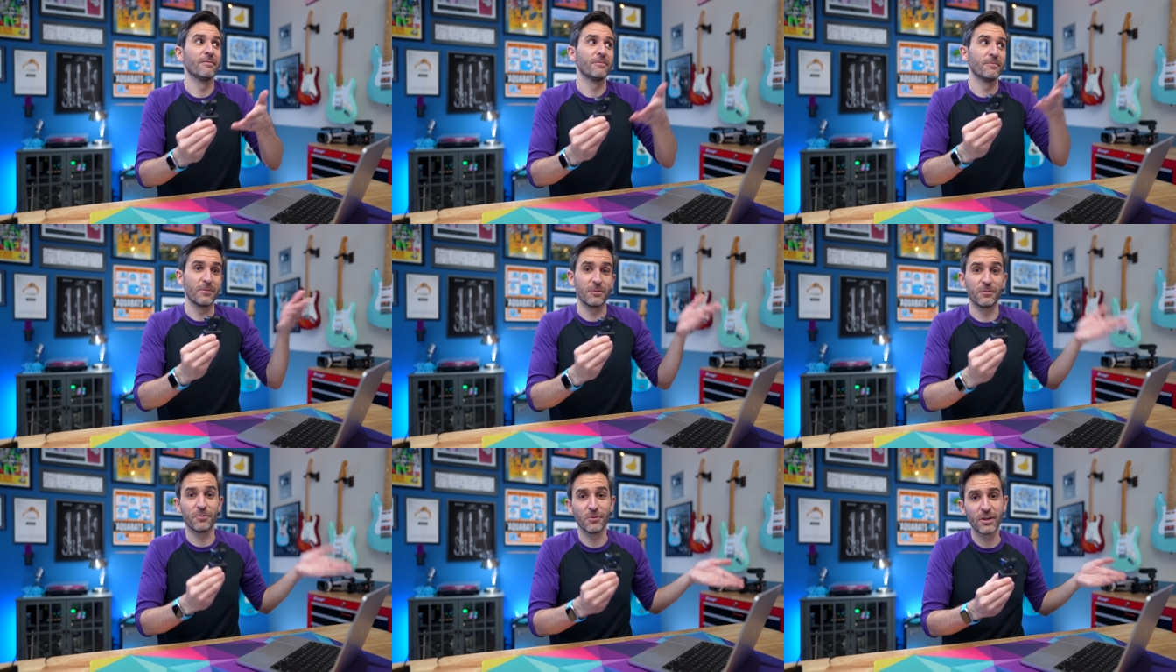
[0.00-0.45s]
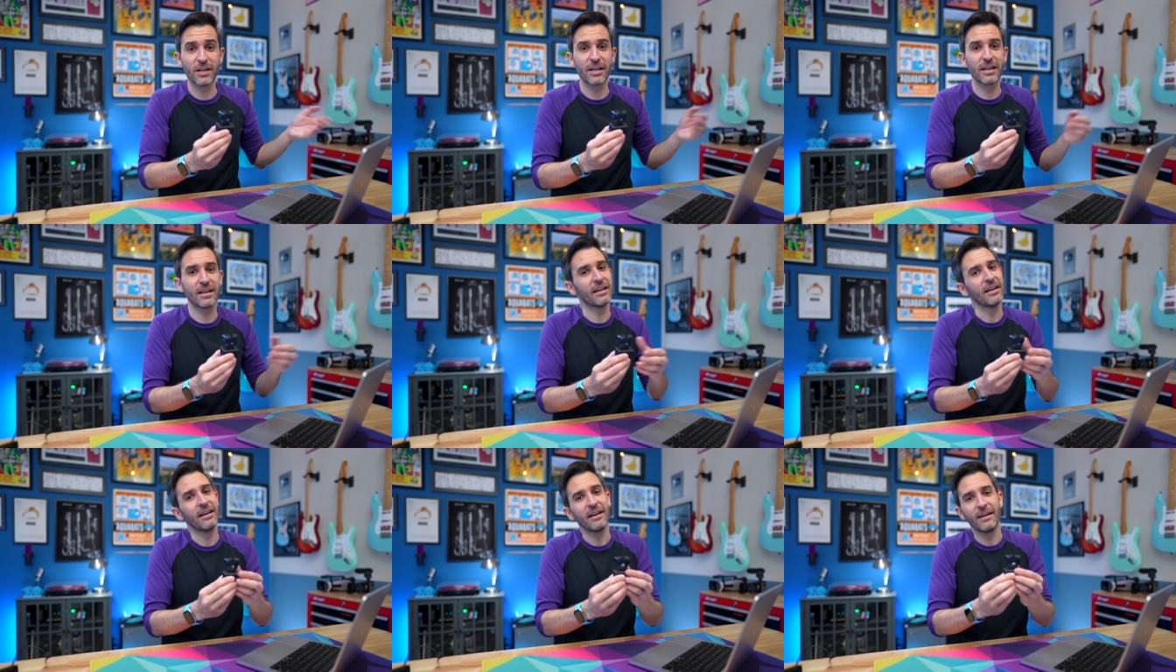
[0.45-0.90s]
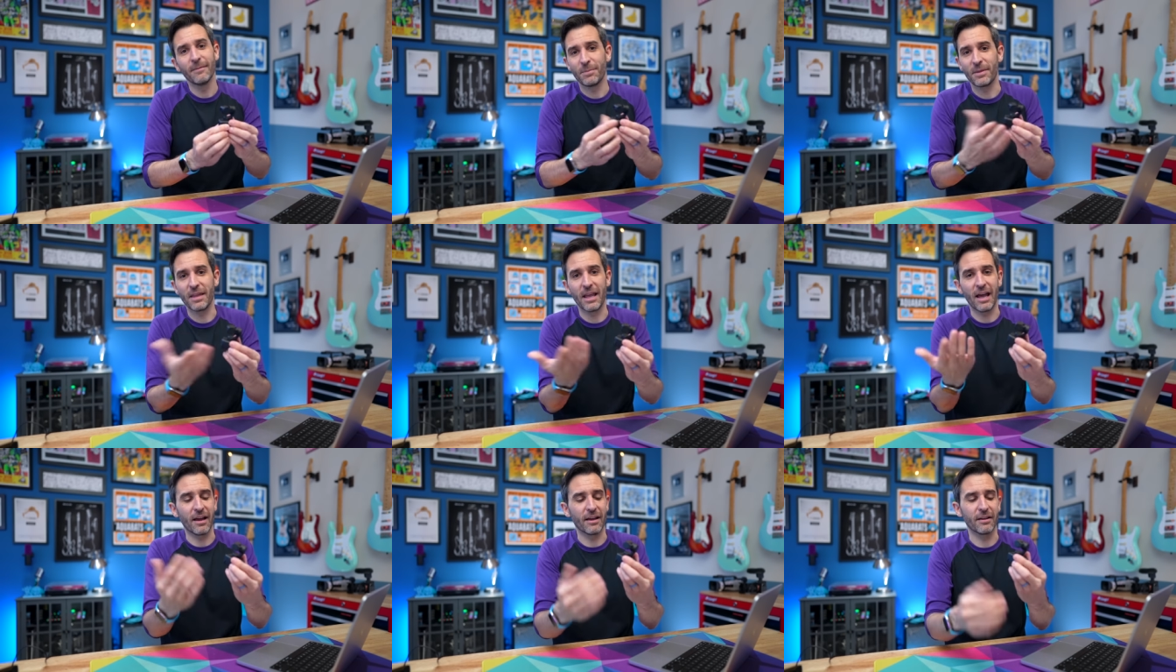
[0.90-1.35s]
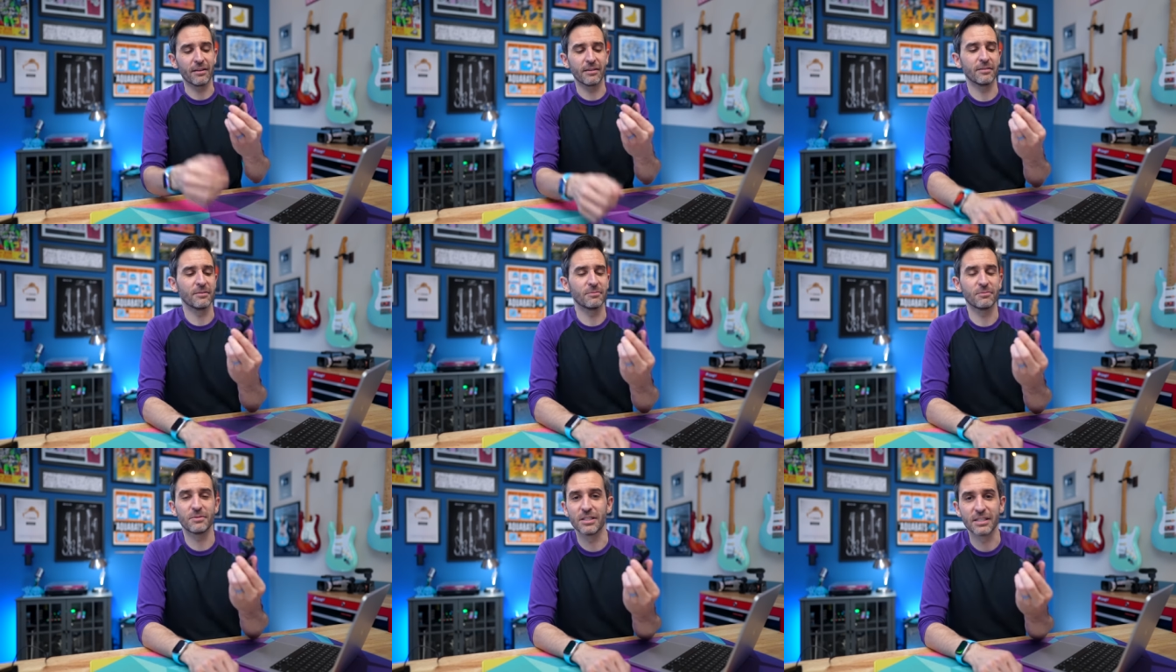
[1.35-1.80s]
for free, yeah,
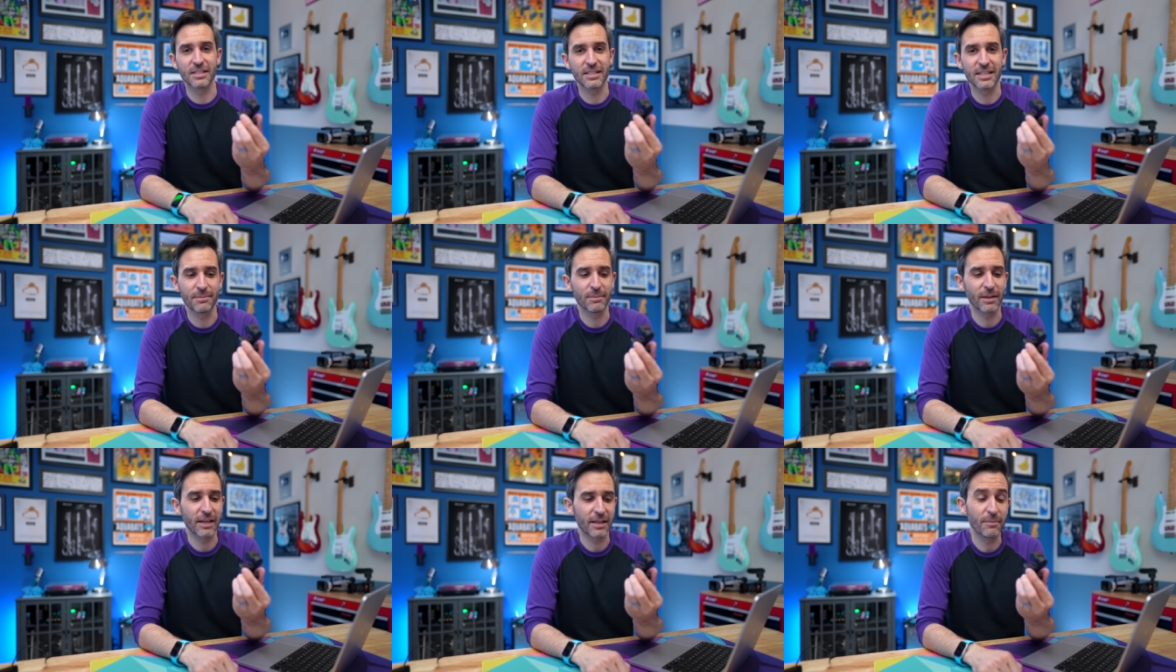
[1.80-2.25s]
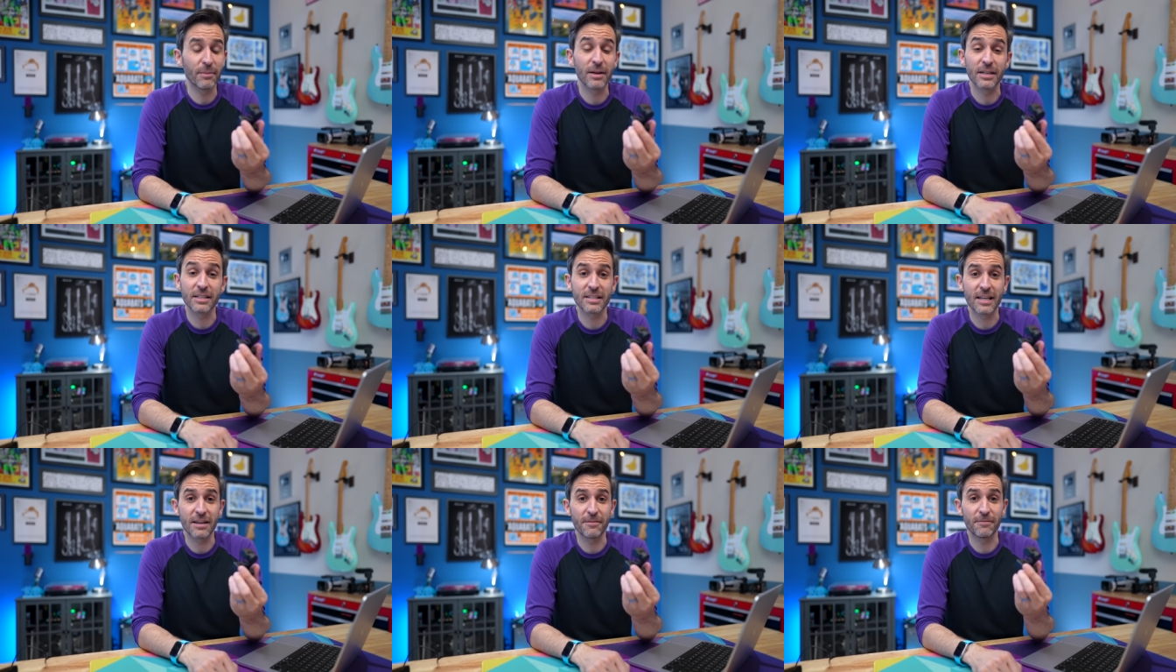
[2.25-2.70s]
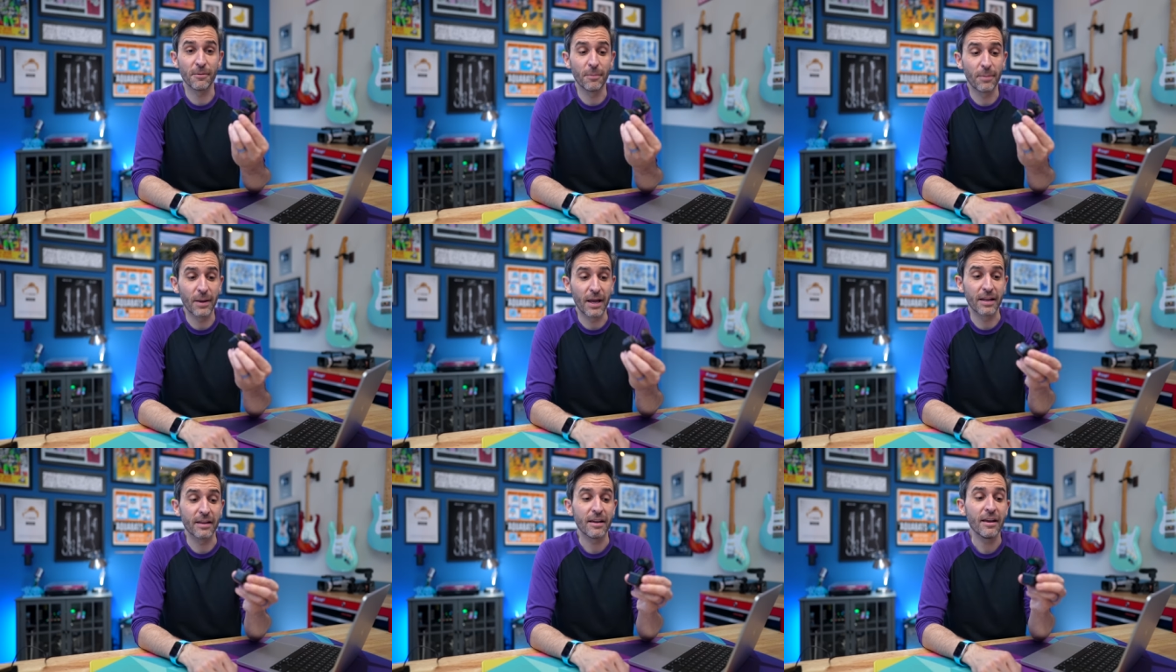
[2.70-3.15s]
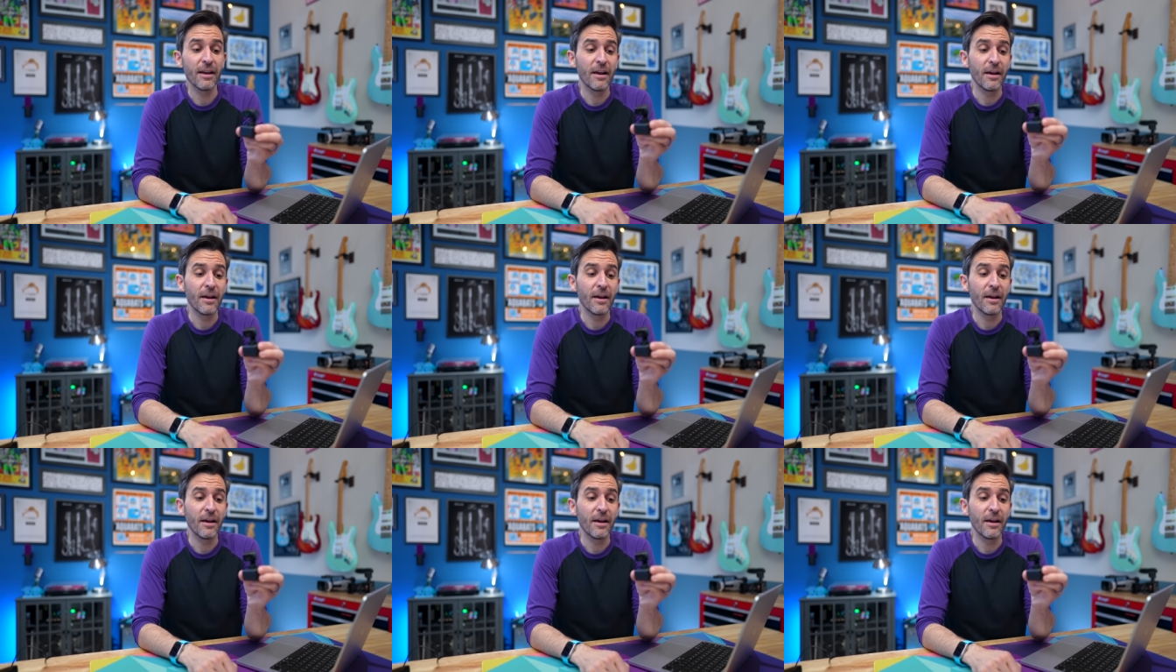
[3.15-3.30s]
it just seemed like a much safer bet.